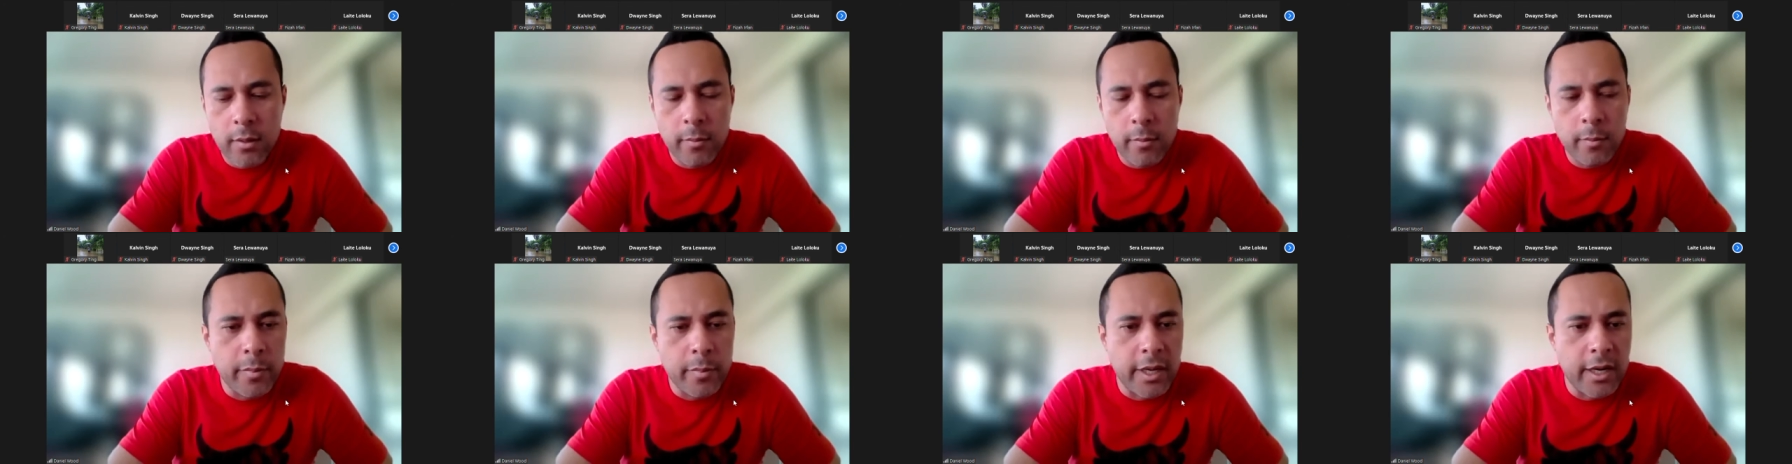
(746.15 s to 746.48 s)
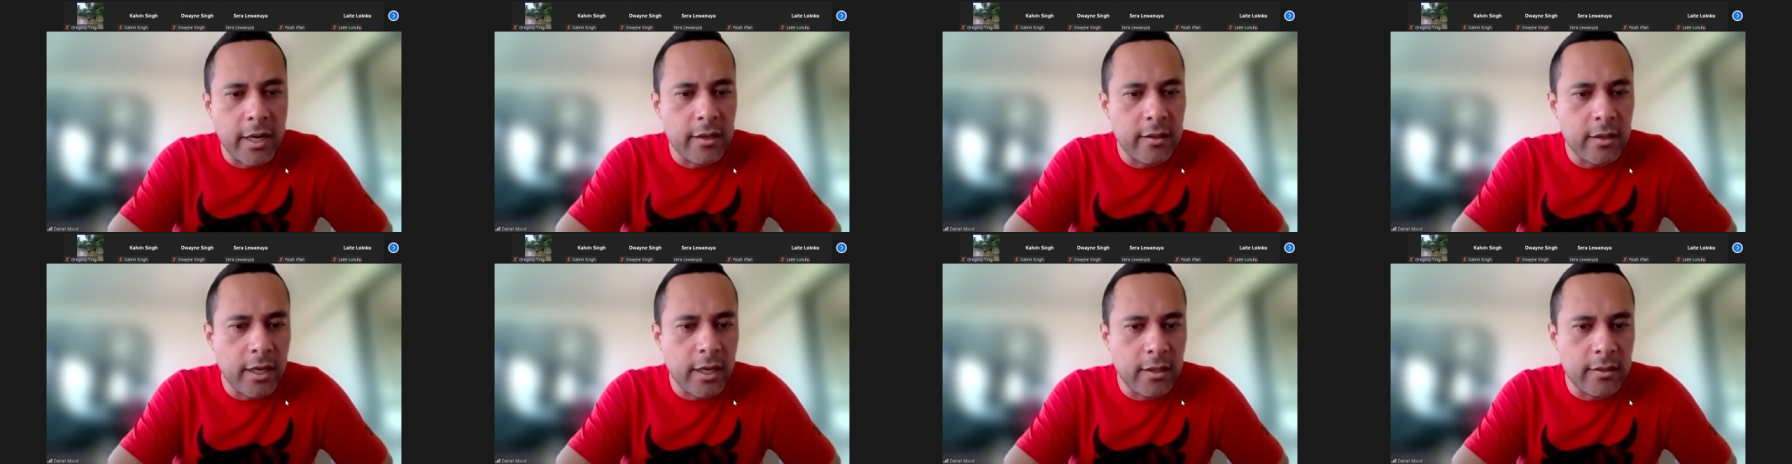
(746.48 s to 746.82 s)
but
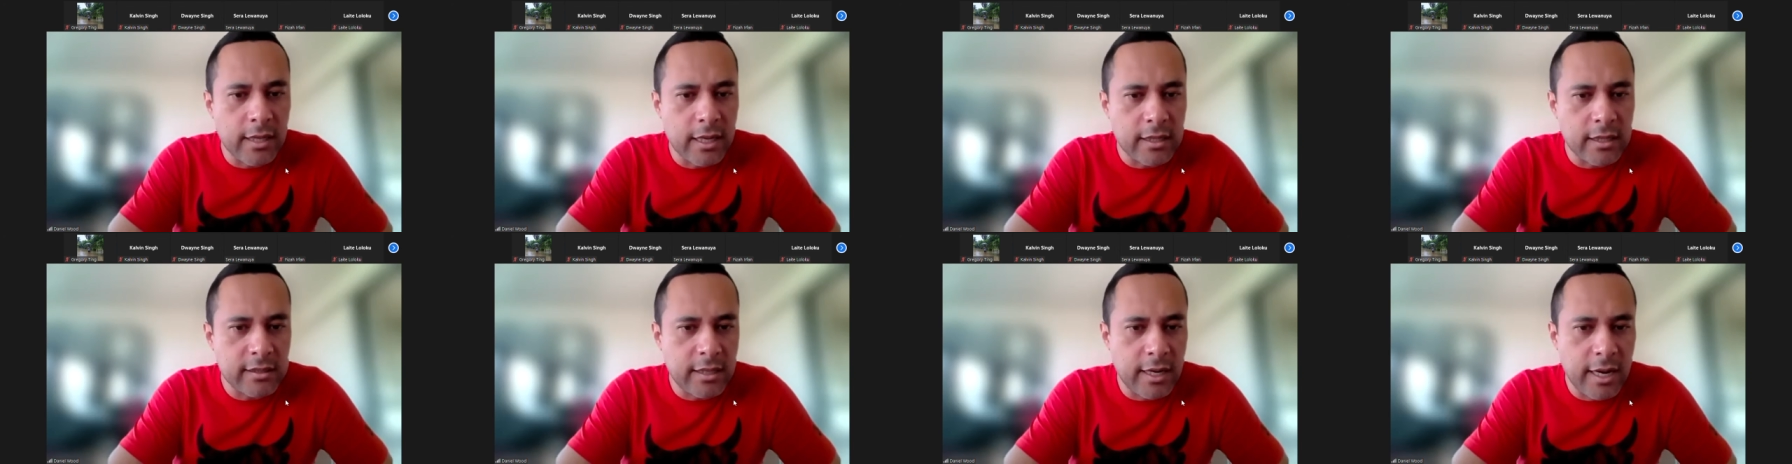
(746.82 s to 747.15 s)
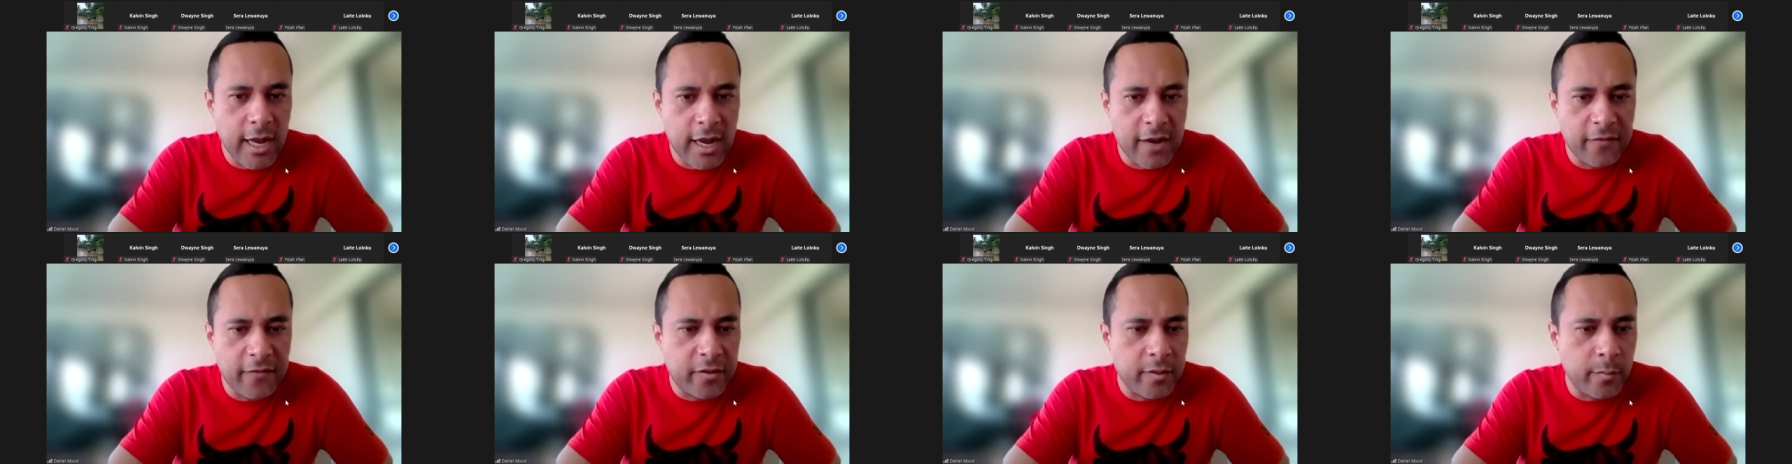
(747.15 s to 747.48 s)
it doesn't
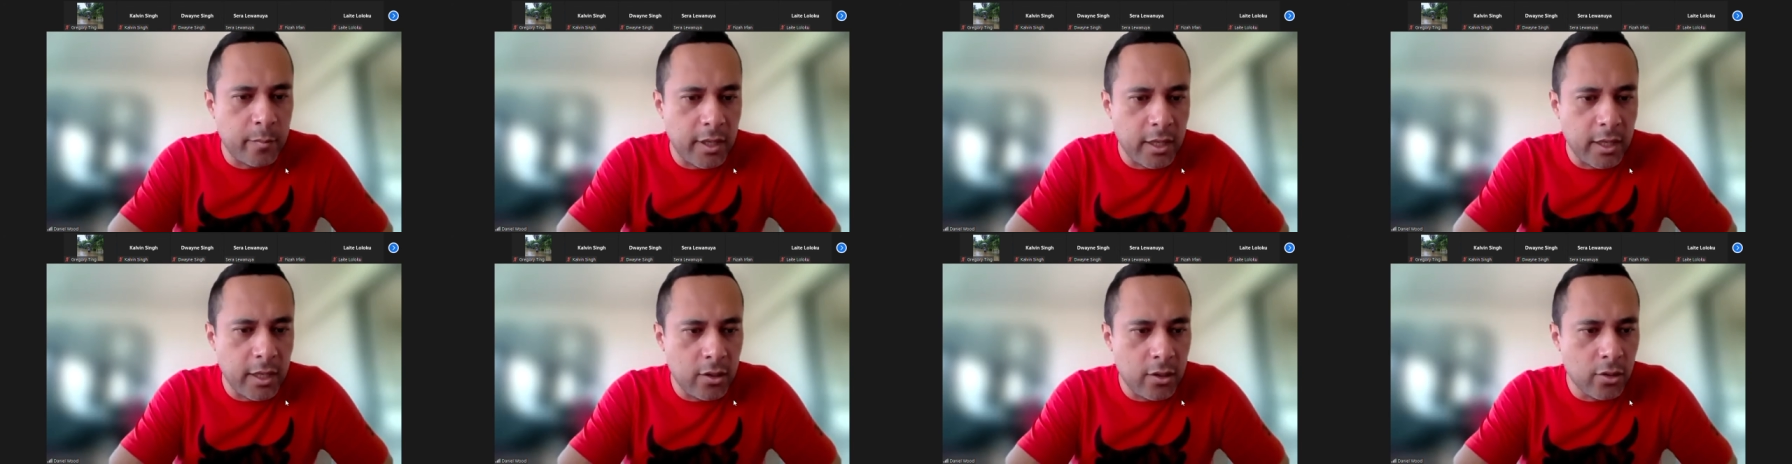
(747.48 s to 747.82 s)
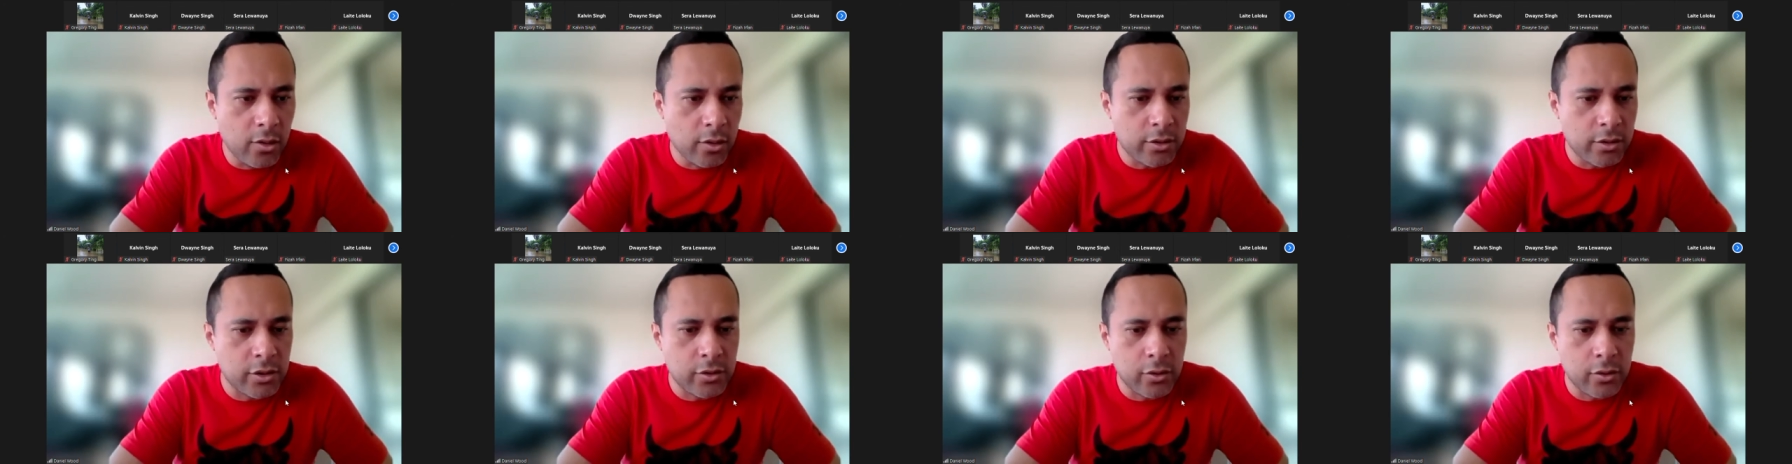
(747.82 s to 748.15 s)
have to be
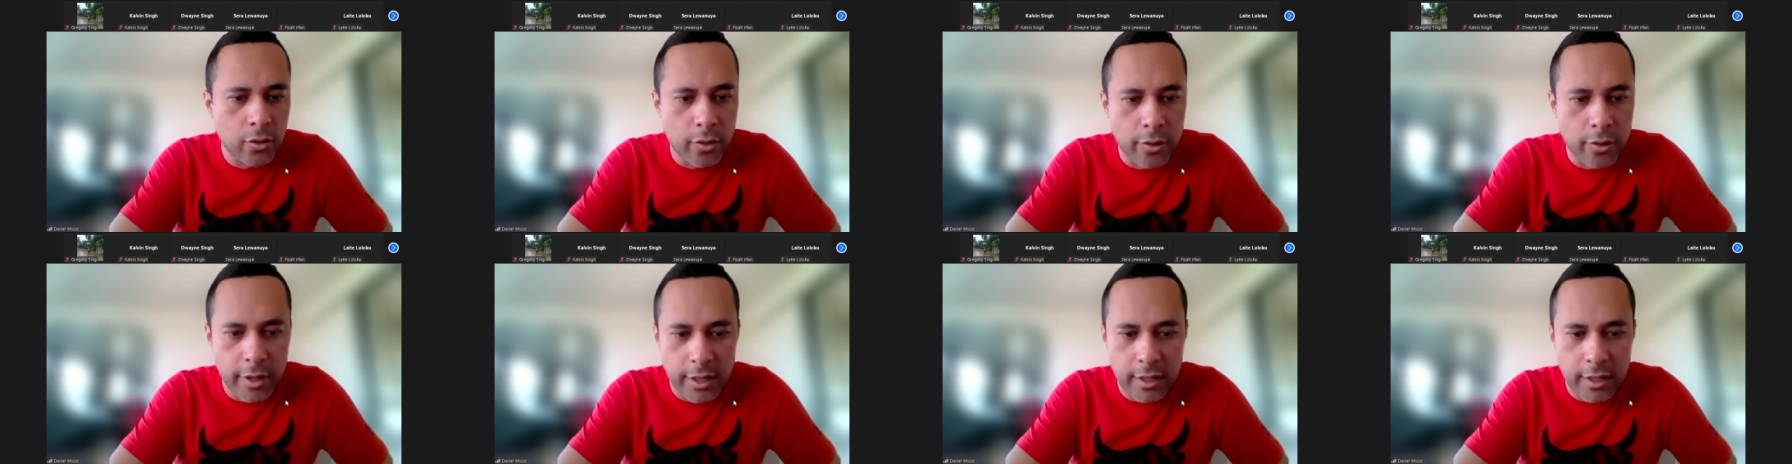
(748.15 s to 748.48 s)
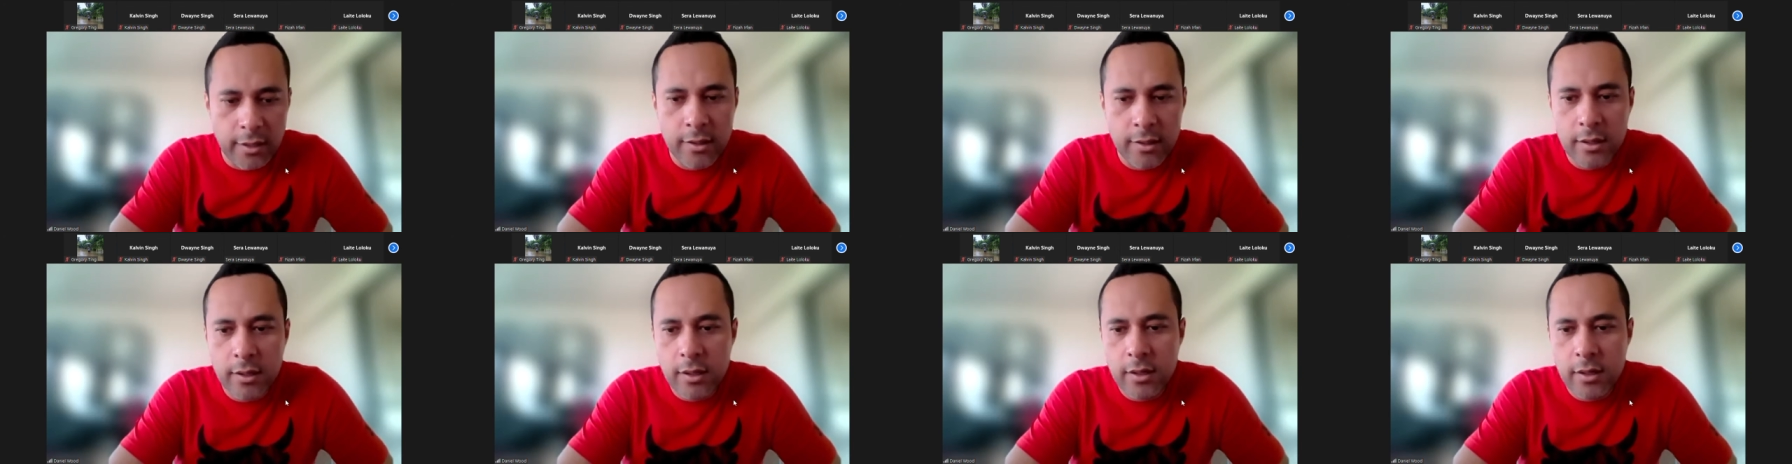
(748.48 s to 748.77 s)
your story